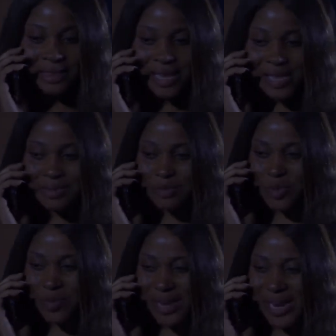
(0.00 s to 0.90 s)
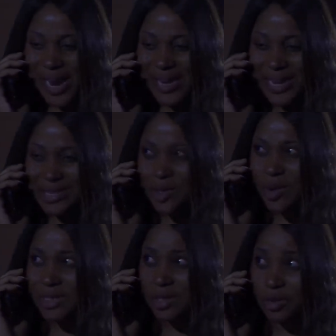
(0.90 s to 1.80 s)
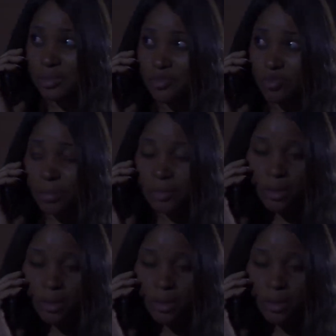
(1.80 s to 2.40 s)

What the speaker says: There seems to be a guy that is locked out from his room.